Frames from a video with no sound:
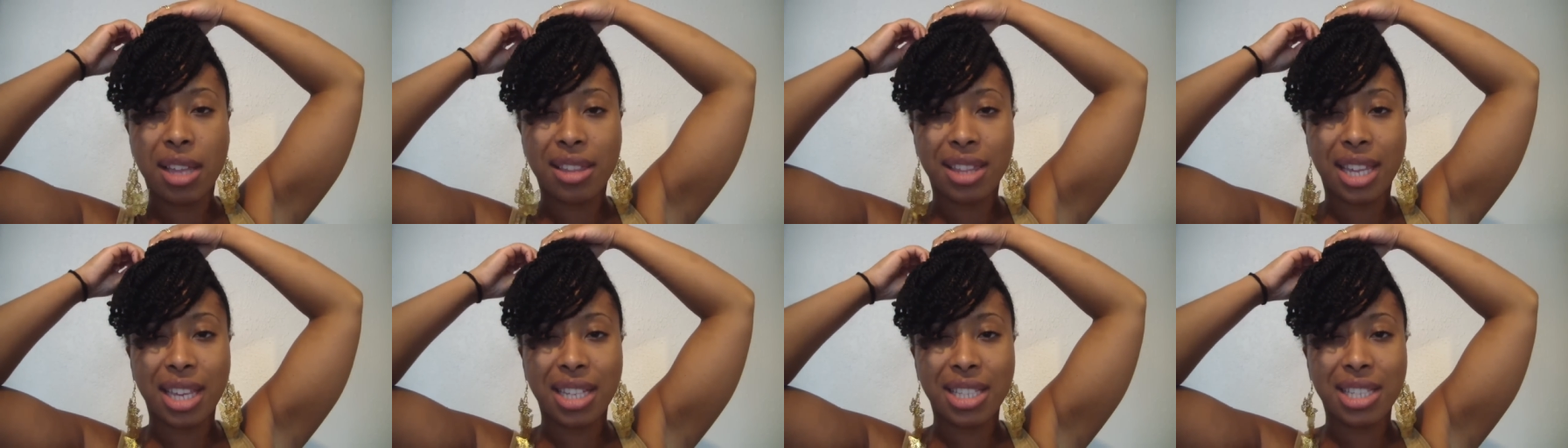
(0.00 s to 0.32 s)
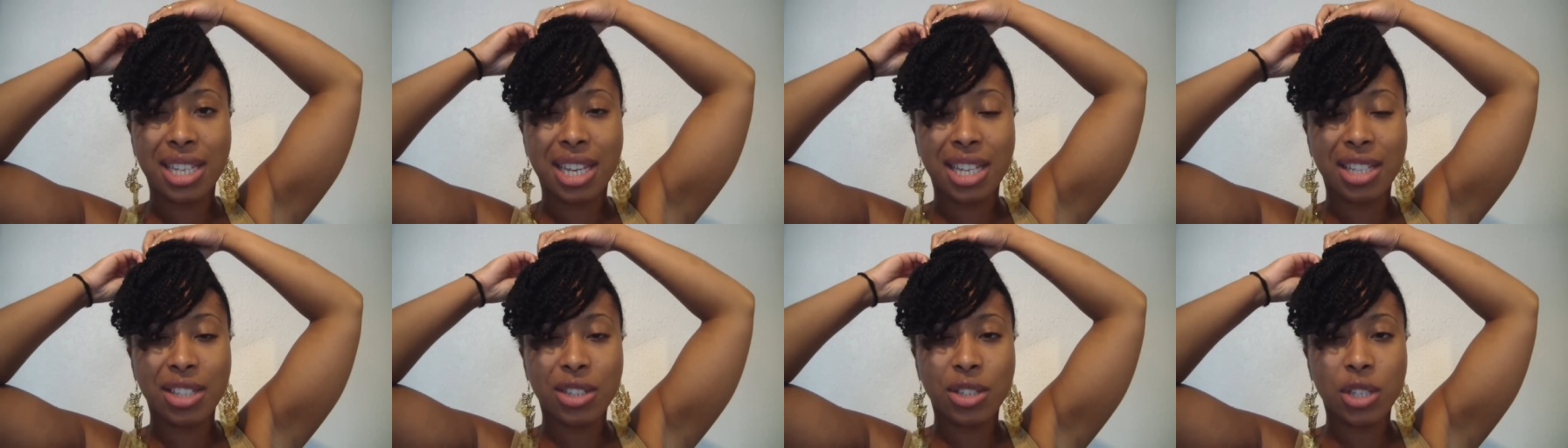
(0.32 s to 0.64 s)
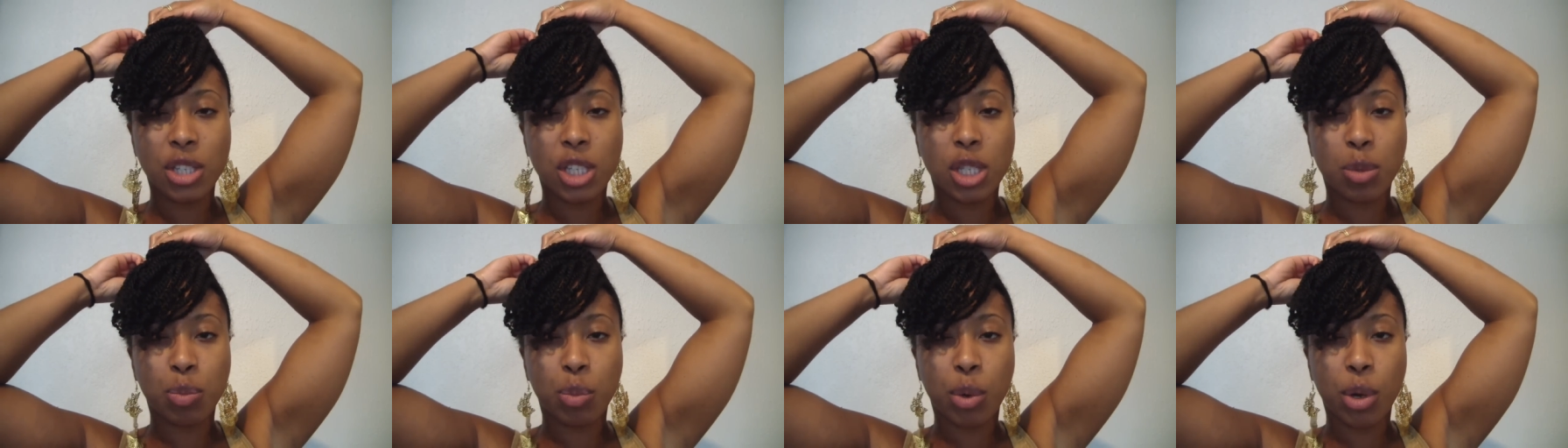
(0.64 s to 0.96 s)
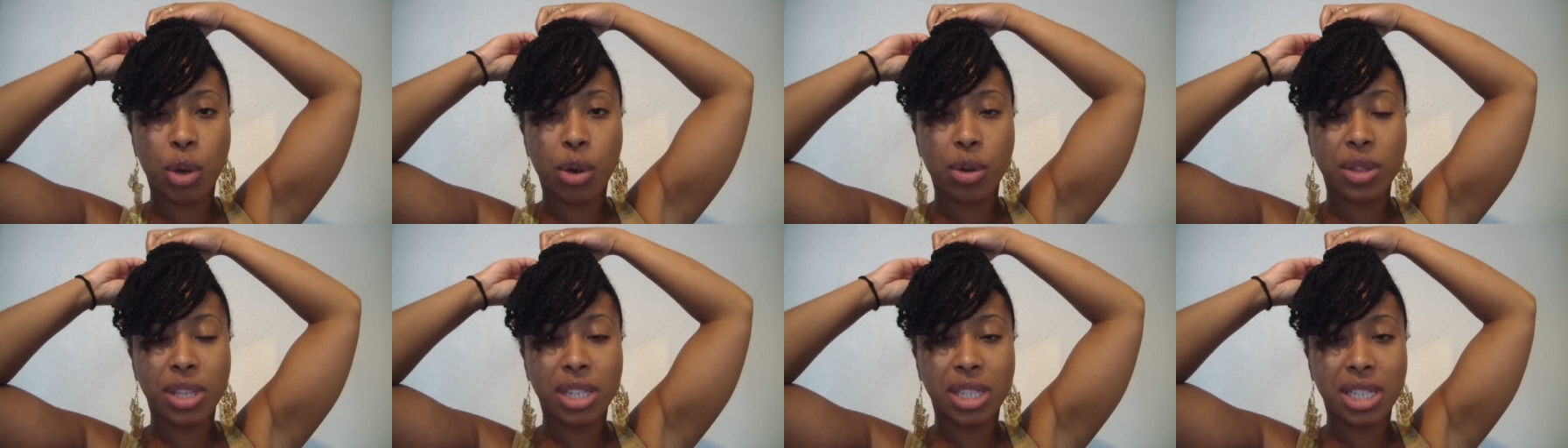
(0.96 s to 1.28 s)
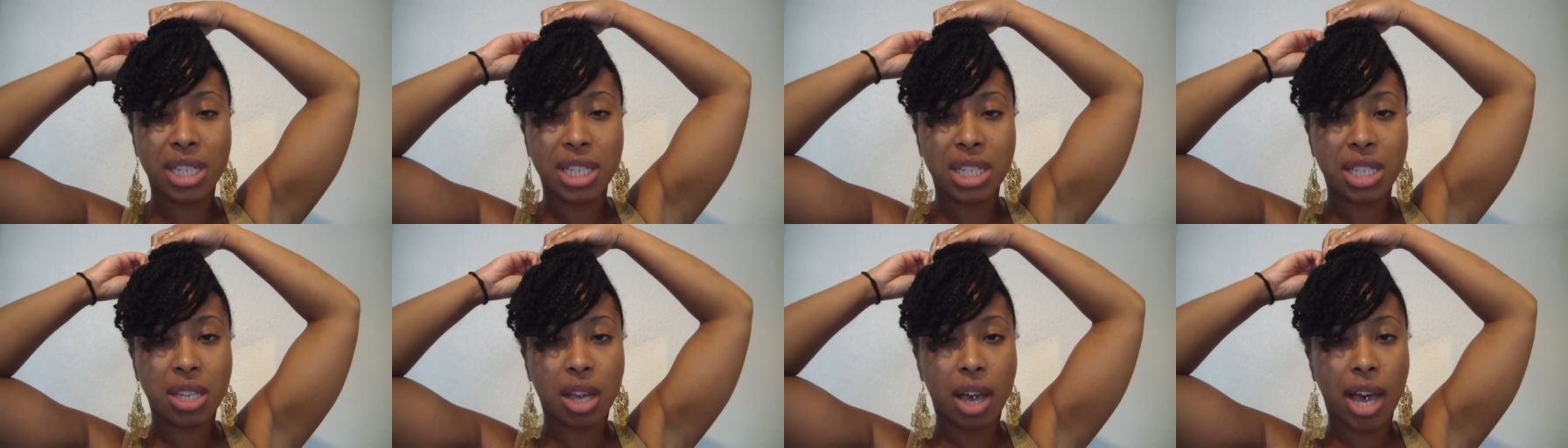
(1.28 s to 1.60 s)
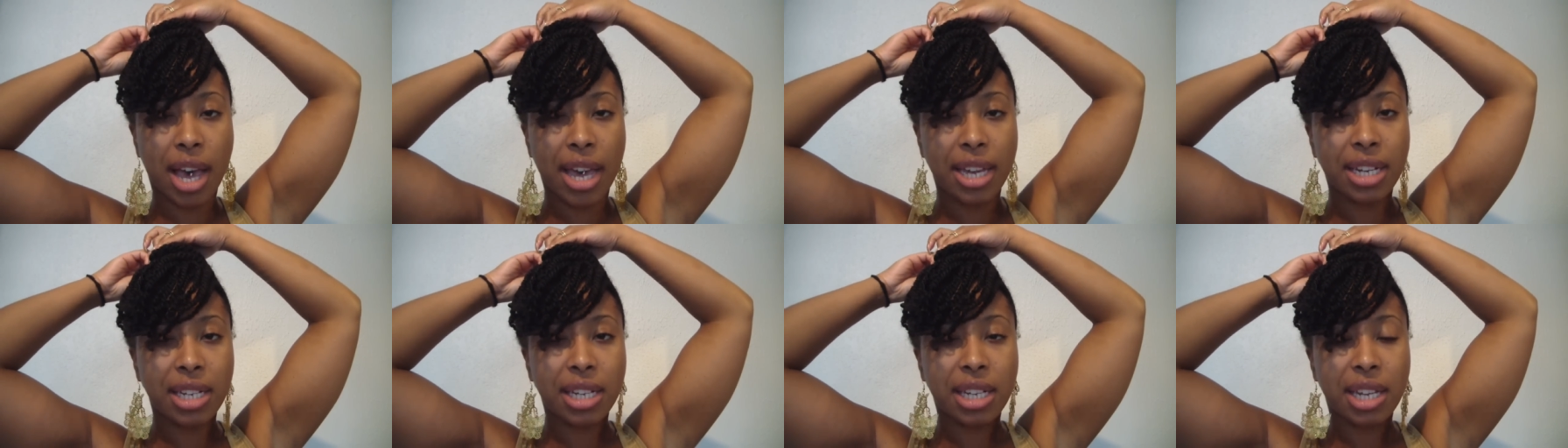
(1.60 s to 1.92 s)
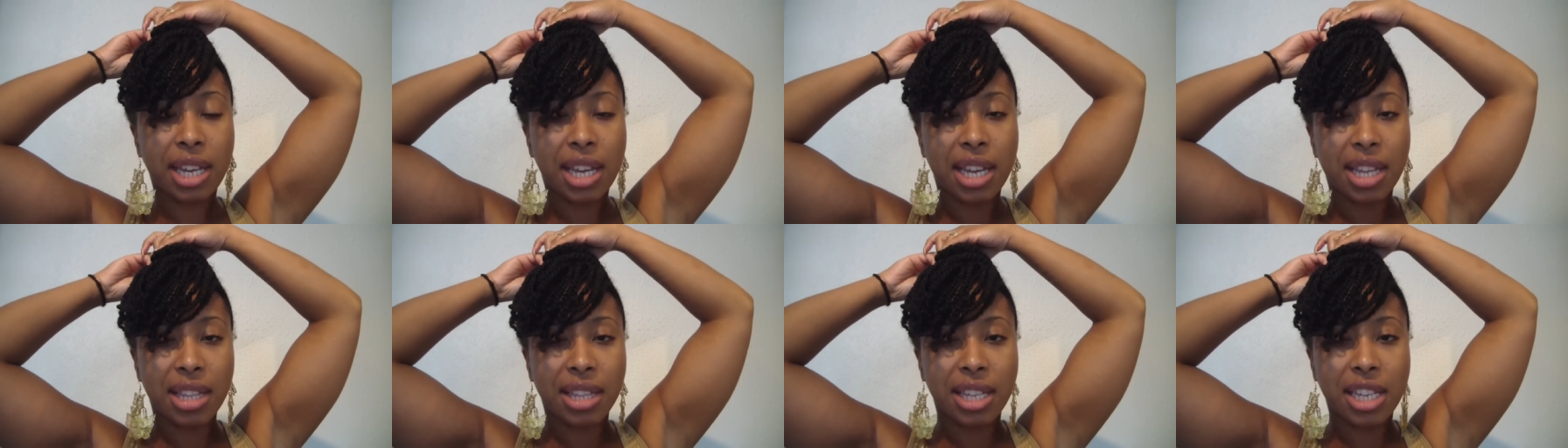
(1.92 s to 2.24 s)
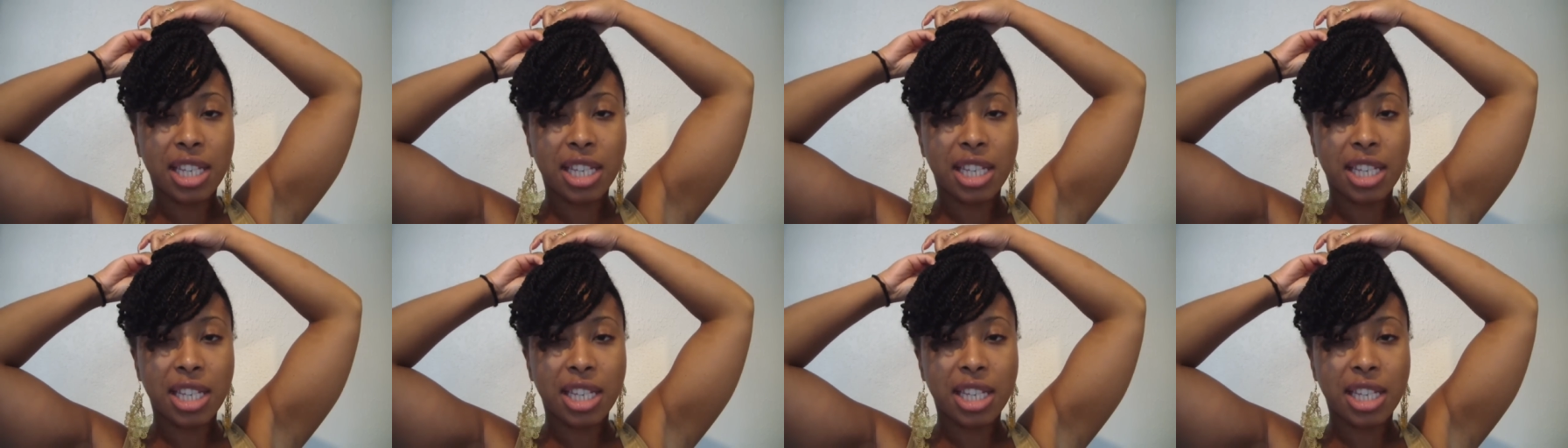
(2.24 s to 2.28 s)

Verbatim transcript: they tend to spoil the design.